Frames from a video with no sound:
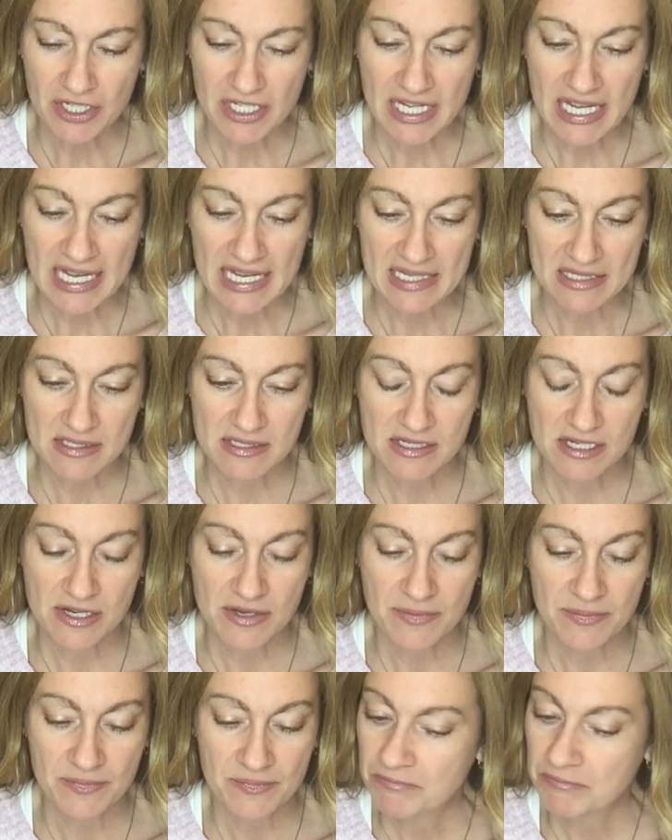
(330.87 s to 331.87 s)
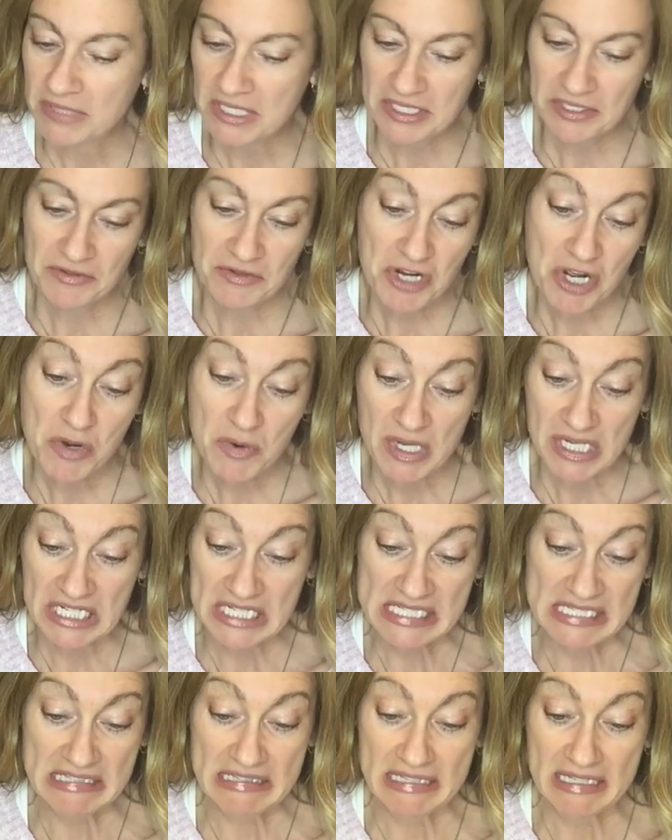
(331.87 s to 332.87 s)
he asked. "I don't know,
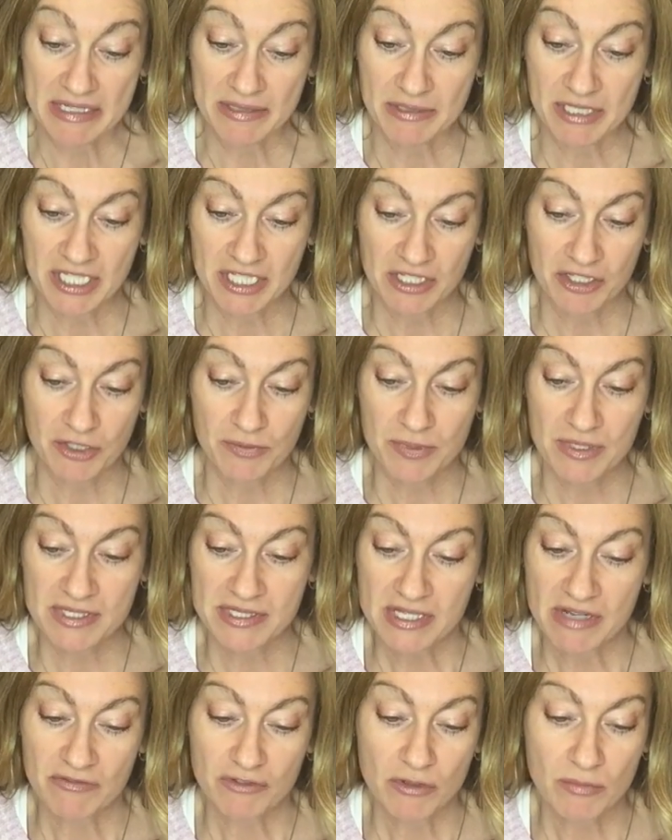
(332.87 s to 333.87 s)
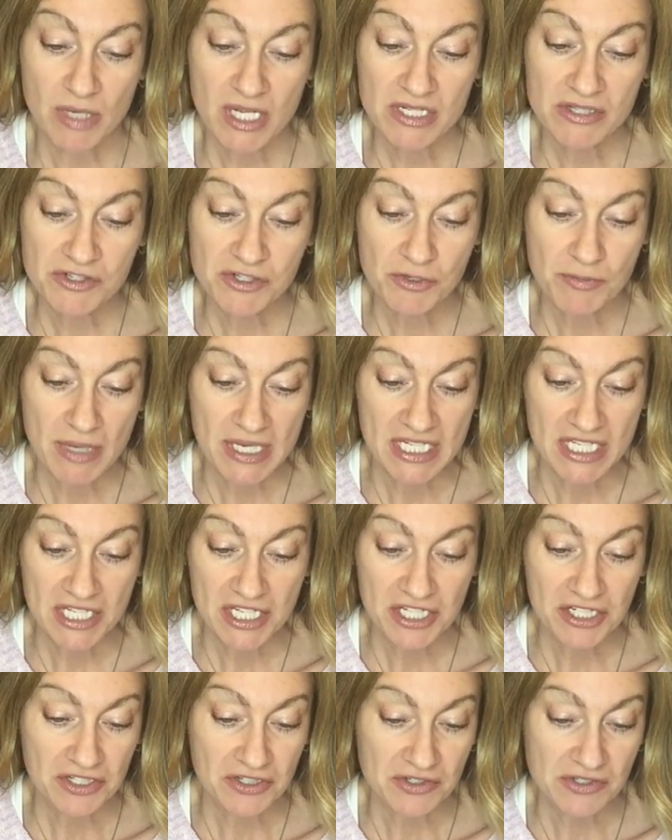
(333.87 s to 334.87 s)
honestly. It could be several months to many
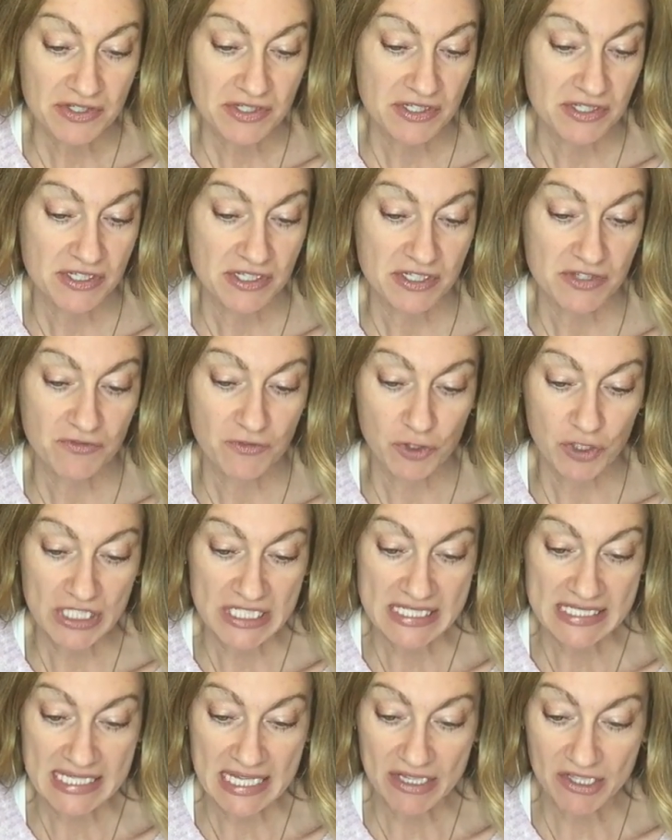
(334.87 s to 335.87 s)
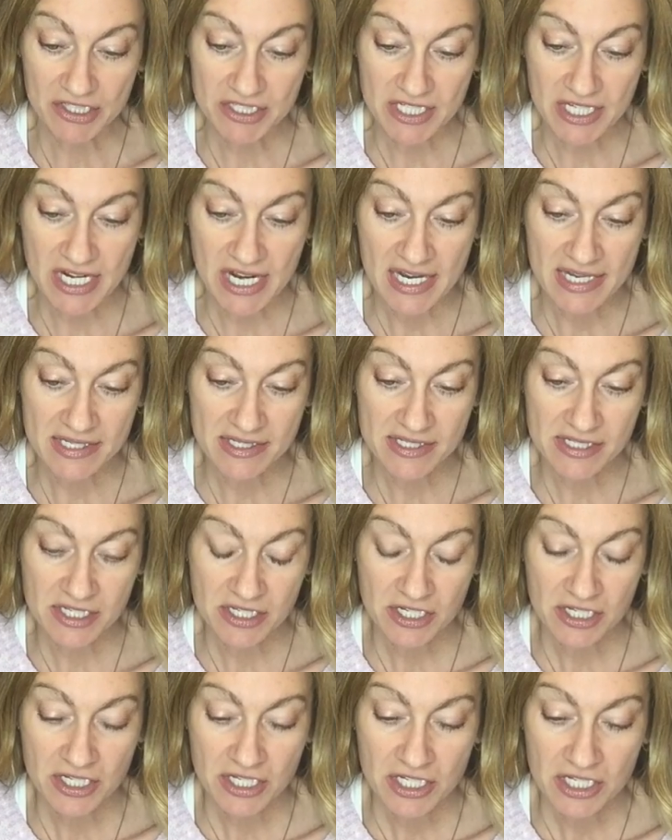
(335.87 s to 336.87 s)
years, since it's fully skeletonized.
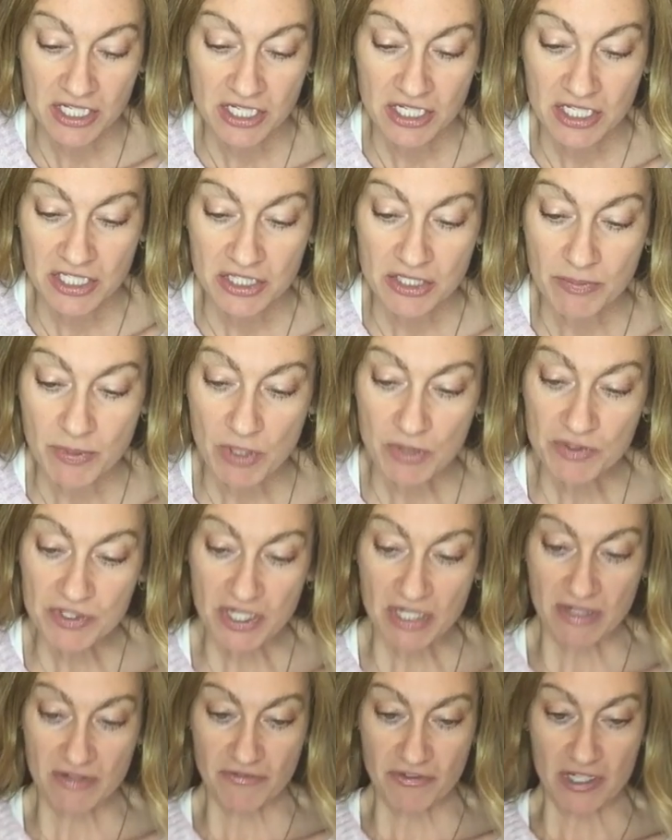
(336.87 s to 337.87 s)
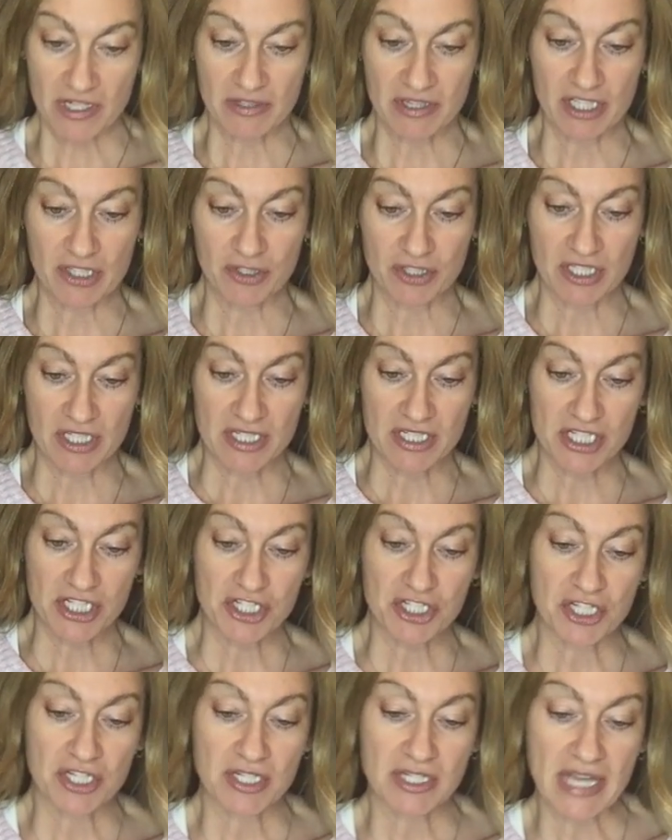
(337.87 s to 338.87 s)
The bones are in fairly good
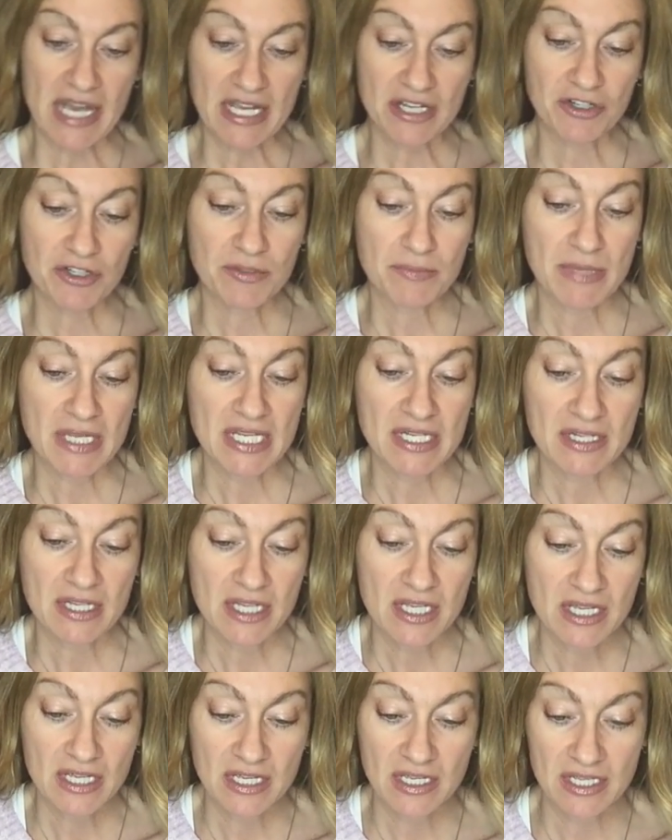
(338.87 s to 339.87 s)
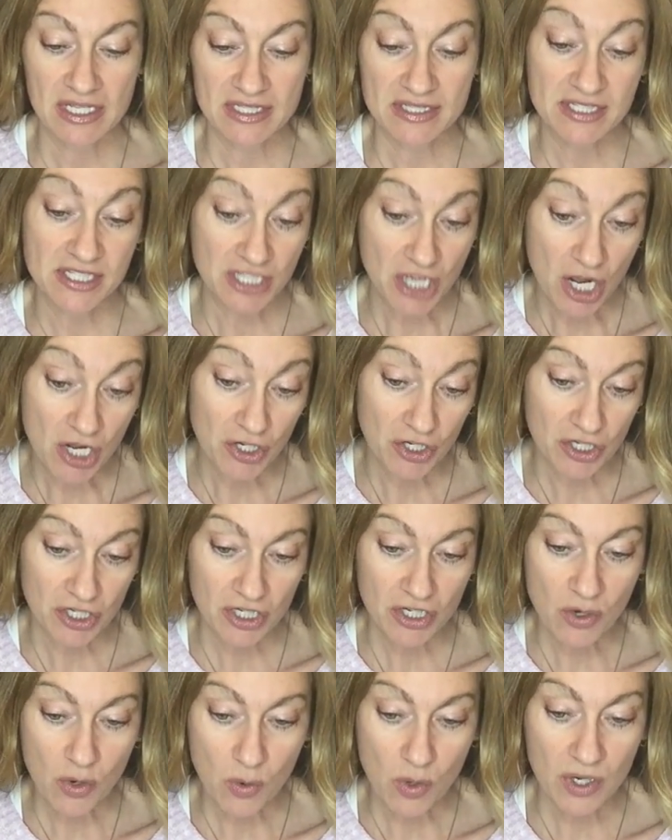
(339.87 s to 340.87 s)
condition. That could mean it's
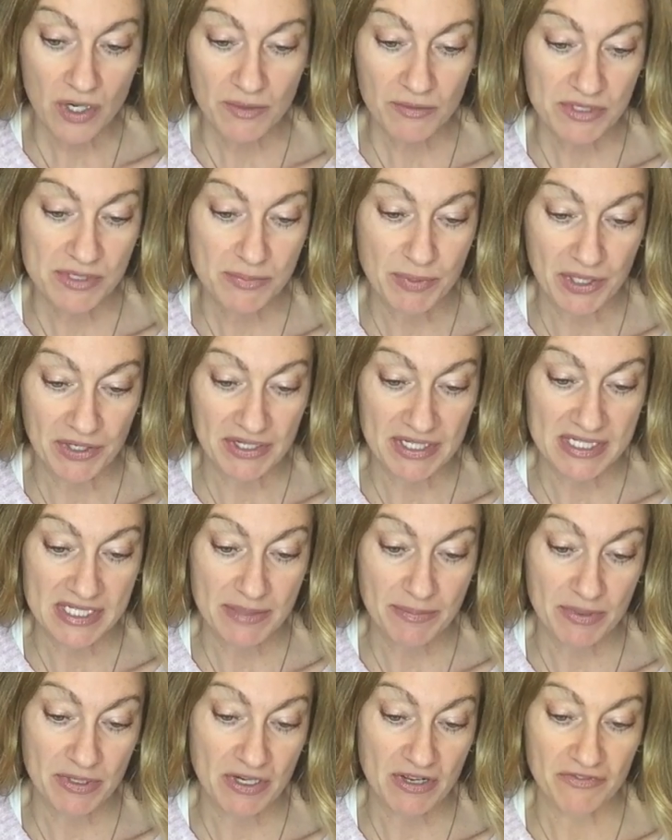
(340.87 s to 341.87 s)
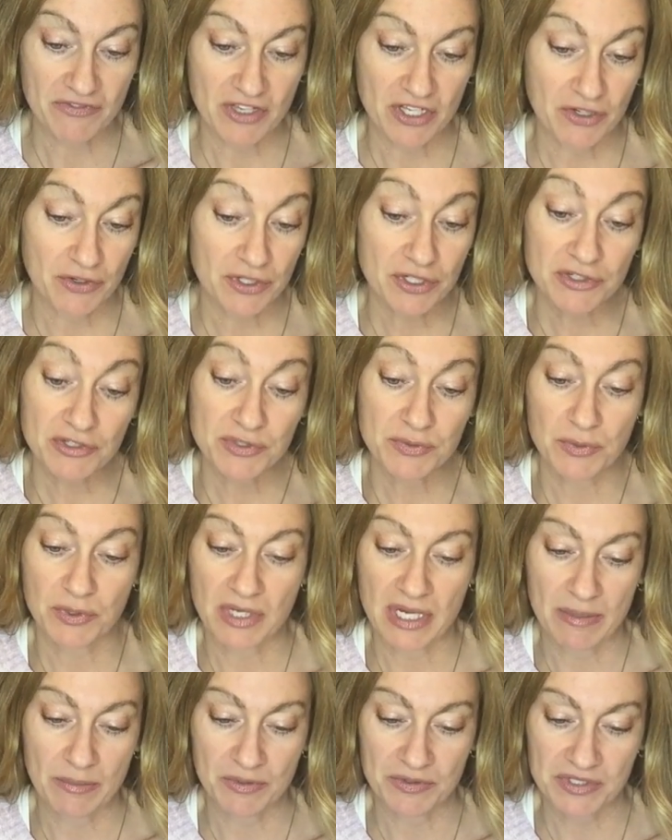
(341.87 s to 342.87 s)
younger, or it was buried deep enough that critters
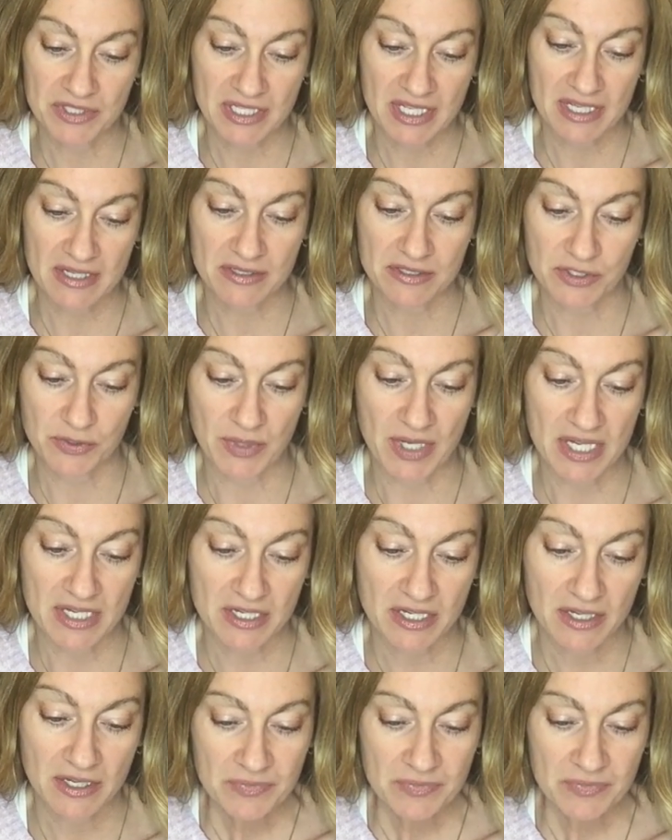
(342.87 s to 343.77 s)
weren't able to get to it."